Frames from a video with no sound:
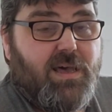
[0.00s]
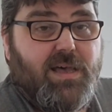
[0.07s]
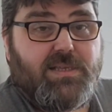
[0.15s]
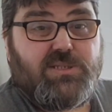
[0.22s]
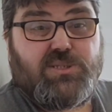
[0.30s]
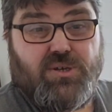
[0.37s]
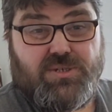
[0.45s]

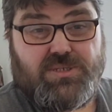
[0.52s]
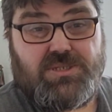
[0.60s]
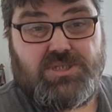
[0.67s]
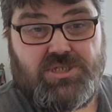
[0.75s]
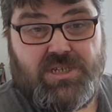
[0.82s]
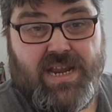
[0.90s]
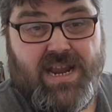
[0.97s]
stocks
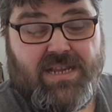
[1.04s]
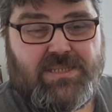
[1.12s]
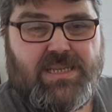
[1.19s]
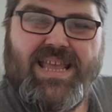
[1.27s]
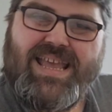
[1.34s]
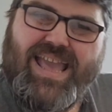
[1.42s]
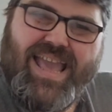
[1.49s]
and shares,
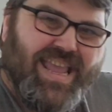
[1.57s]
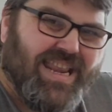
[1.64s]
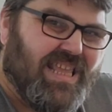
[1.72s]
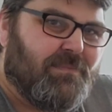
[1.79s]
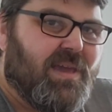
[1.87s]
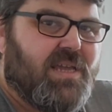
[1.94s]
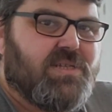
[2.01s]

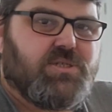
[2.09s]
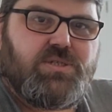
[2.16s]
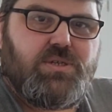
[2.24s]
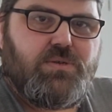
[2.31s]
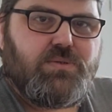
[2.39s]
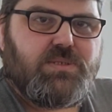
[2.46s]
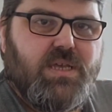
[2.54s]
any major
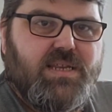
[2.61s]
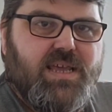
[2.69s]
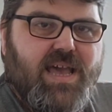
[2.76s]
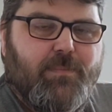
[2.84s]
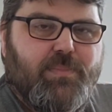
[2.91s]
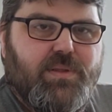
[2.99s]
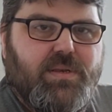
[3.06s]
news that had
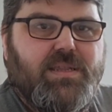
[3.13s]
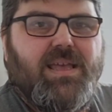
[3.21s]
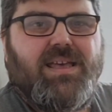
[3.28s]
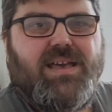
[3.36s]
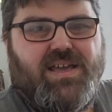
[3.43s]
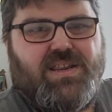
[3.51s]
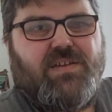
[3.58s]
happened,
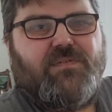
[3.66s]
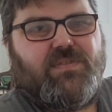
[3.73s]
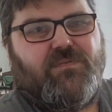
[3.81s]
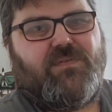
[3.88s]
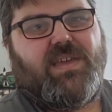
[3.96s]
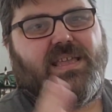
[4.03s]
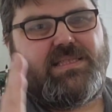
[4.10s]
enough to
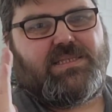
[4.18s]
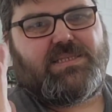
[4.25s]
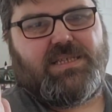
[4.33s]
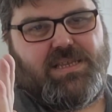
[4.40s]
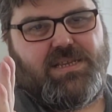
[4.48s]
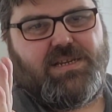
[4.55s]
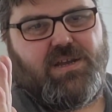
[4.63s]
fit
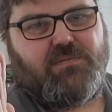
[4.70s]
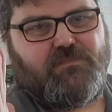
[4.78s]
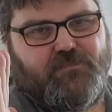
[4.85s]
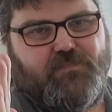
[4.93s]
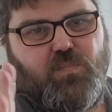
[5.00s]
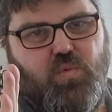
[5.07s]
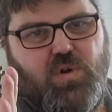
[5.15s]
into,
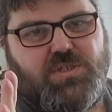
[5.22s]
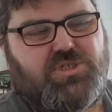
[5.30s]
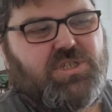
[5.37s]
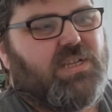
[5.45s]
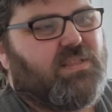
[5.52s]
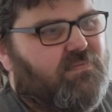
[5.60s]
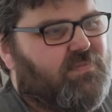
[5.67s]
one
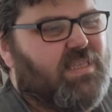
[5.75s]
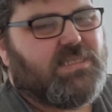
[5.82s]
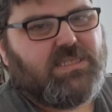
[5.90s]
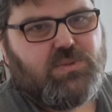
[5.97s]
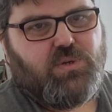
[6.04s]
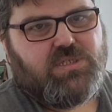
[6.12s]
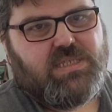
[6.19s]
sheet, and this
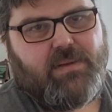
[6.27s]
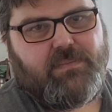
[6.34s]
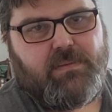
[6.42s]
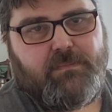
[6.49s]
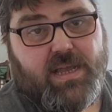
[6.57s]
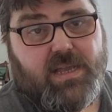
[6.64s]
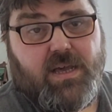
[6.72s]
is what's
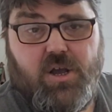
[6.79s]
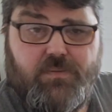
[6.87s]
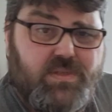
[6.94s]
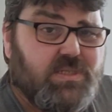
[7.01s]
happening back at home.